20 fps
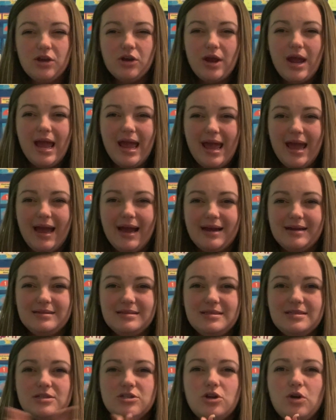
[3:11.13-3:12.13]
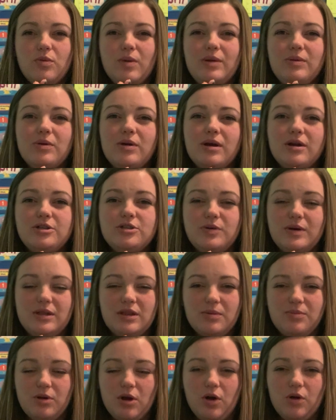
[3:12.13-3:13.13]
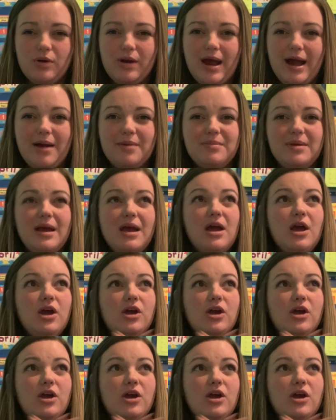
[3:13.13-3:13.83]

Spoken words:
your hands, so when we're doing the program,